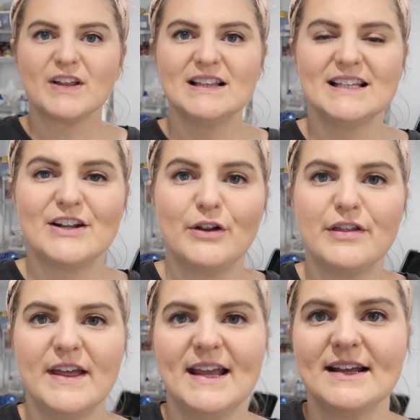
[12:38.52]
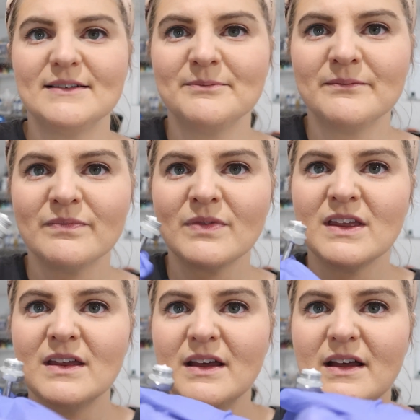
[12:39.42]
little thing
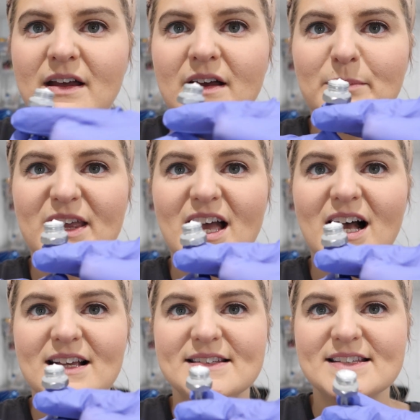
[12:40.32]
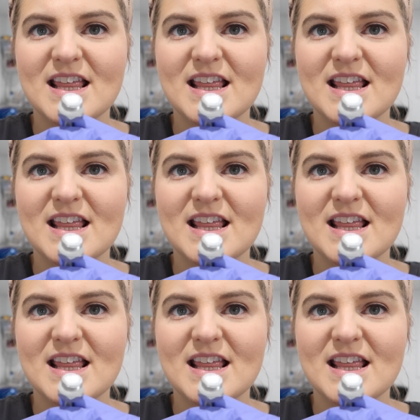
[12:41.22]
because